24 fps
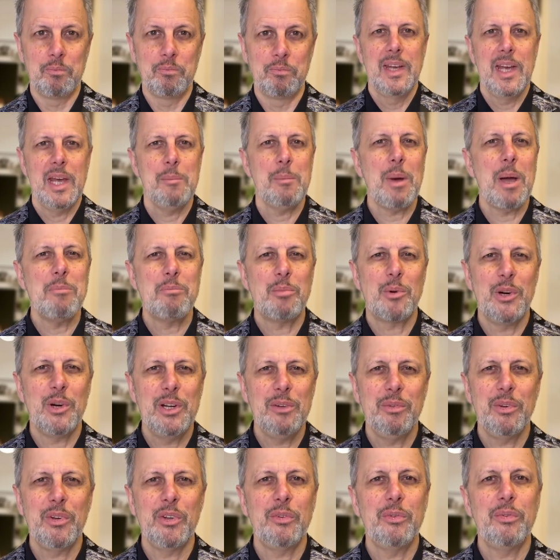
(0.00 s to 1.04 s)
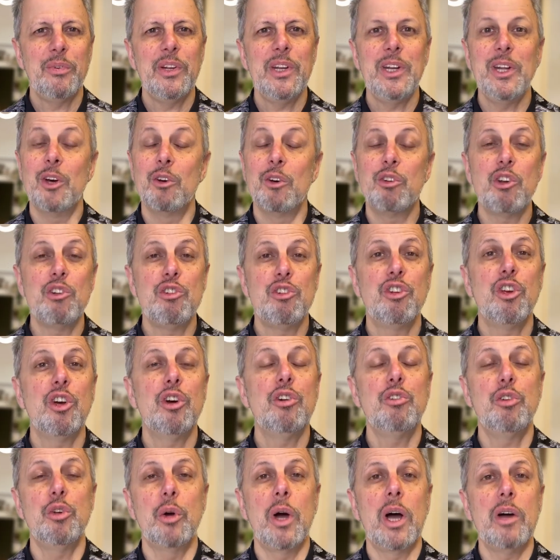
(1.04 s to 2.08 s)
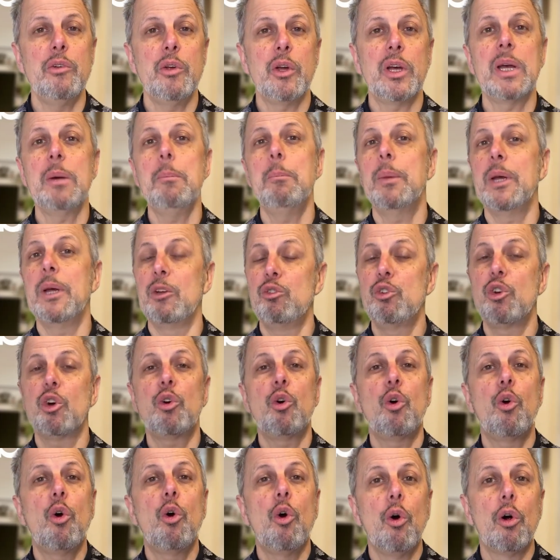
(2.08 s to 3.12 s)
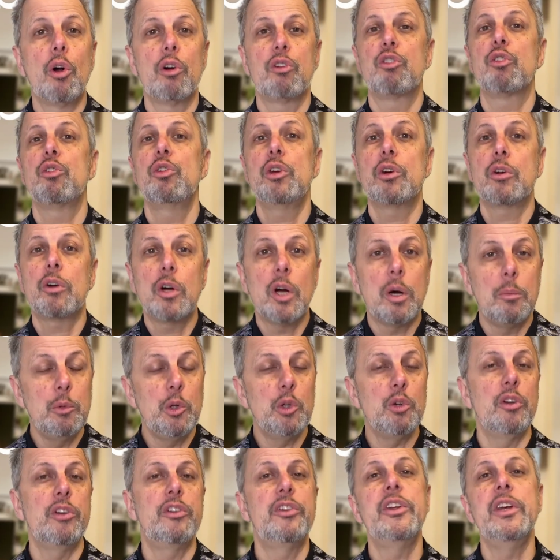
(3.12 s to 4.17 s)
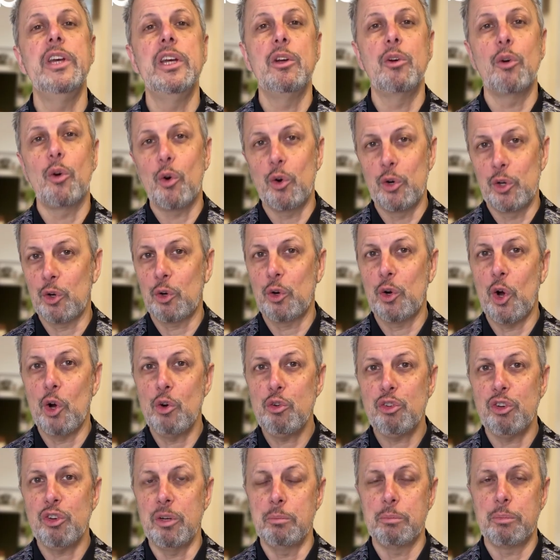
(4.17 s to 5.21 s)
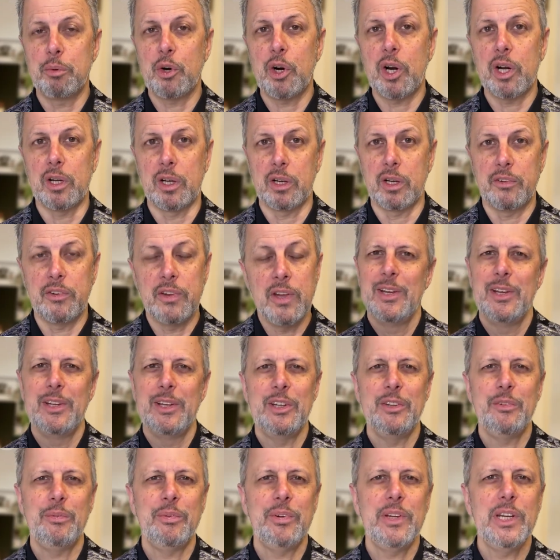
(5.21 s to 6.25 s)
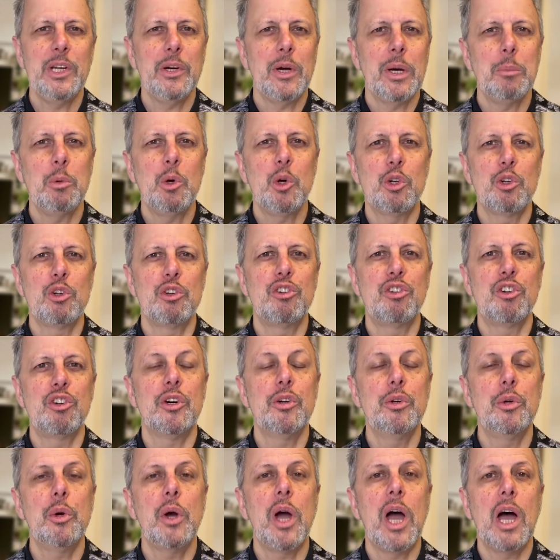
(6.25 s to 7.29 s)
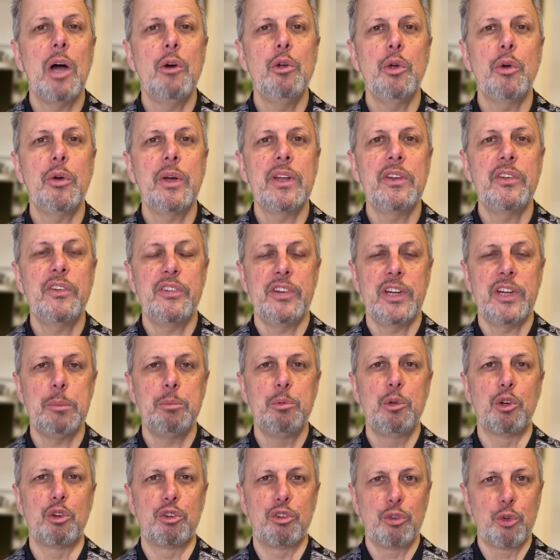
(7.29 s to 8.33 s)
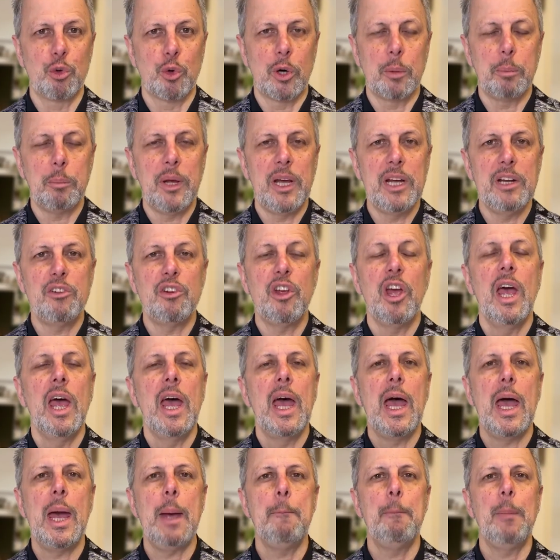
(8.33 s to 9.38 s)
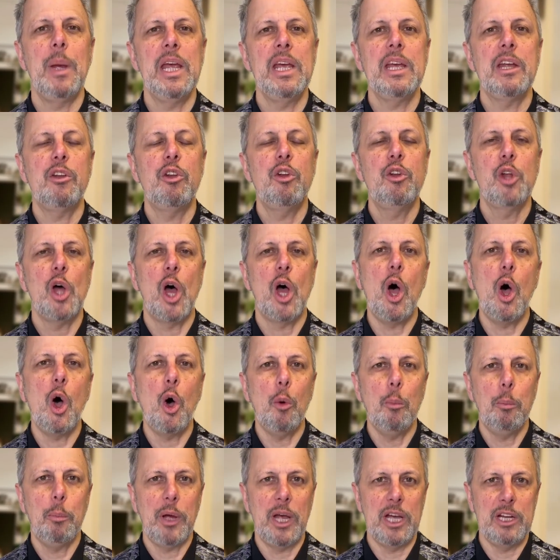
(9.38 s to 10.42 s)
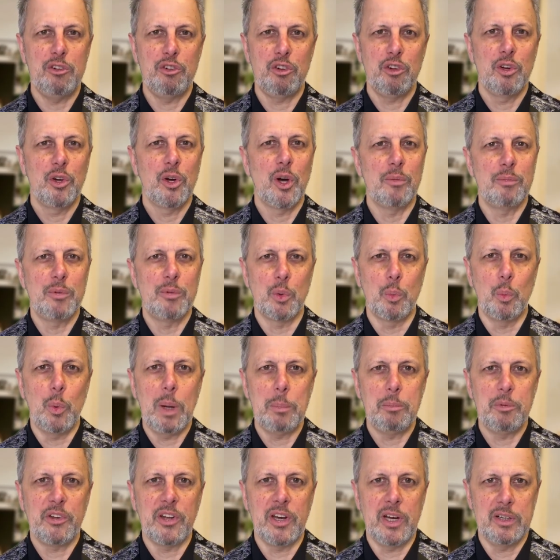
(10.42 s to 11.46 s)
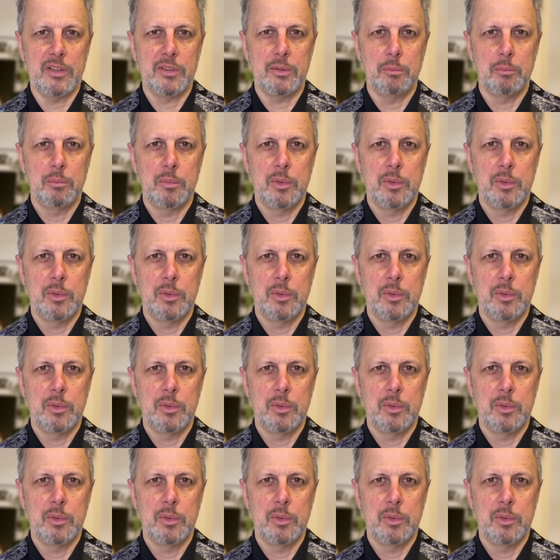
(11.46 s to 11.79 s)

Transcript: In my previous videos I showed you how you can build your course or your community or your coaching product. In this video I'm going to show you how you can set up your store page and make it the home page of your website.